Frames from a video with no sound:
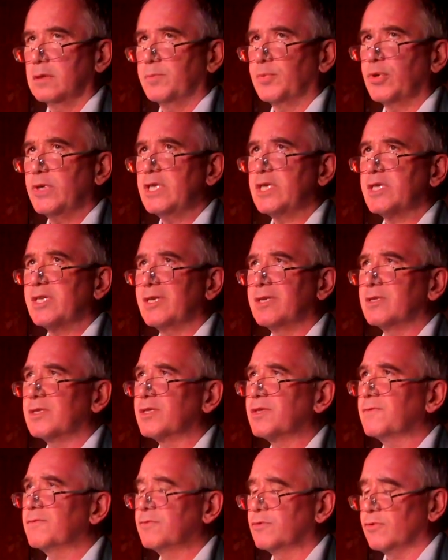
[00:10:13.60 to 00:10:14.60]
The
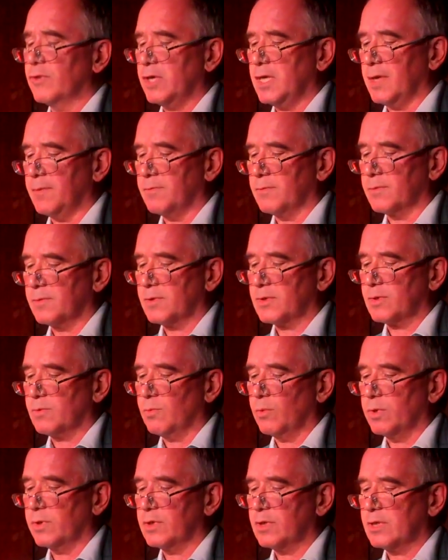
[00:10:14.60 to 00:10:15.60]
prescience of
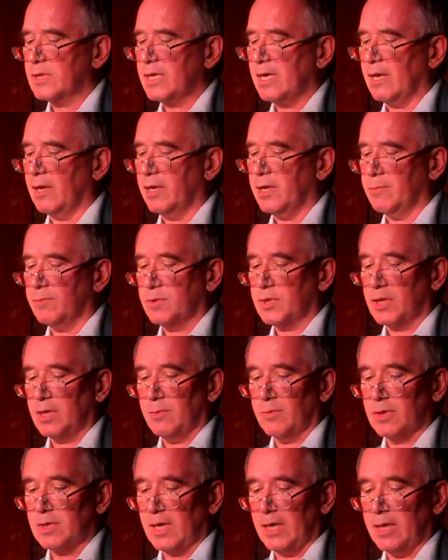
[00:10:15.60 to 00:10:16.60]
dreams would tell him
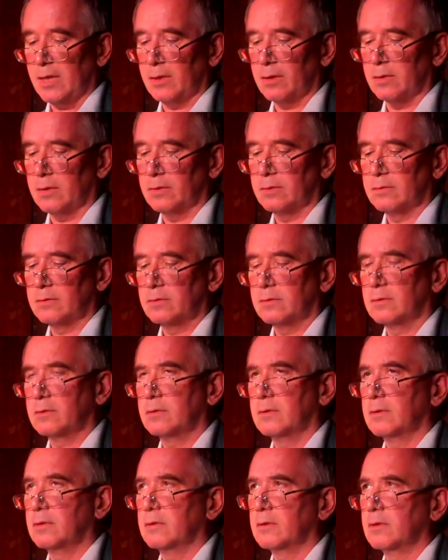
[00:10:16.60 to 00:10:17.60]
she was ill,
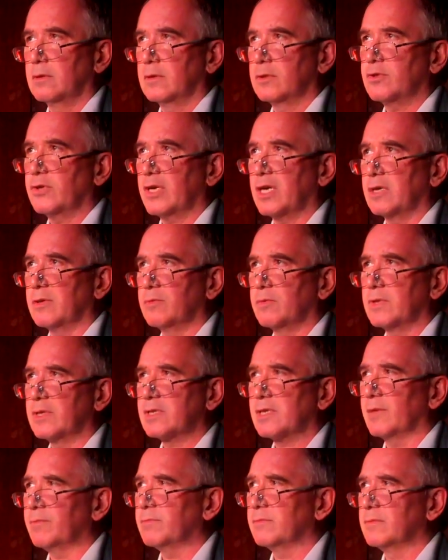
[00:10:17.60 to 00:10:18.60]
stricken
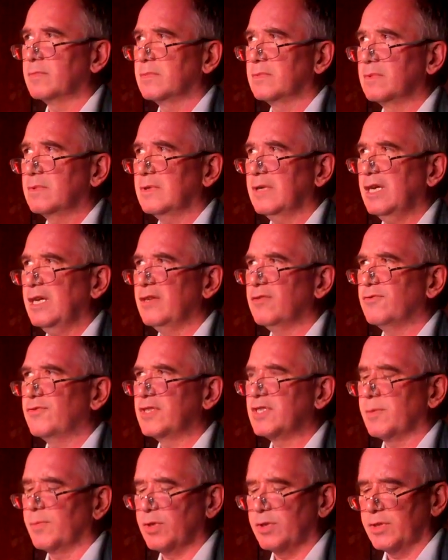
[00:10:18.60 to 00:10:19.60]
with some
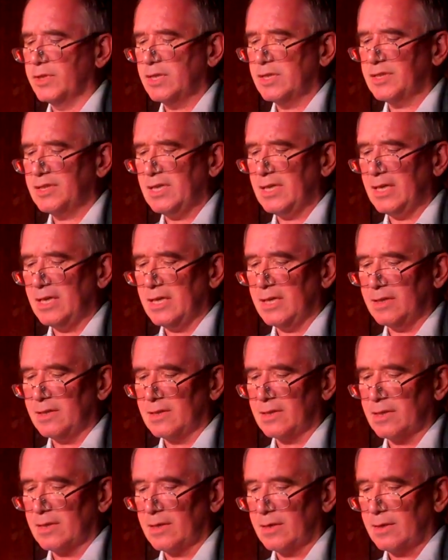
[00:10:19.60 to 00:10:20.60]
invisible
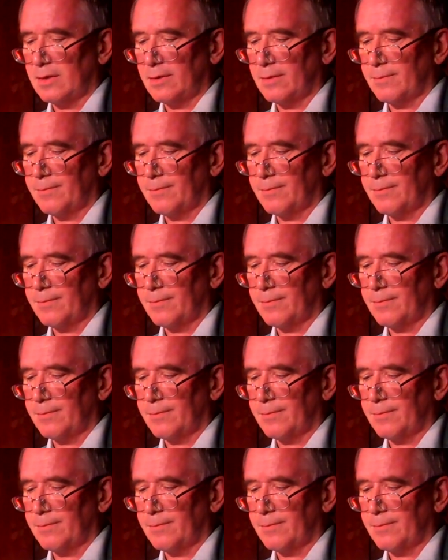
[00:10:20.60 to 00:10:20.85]
disease.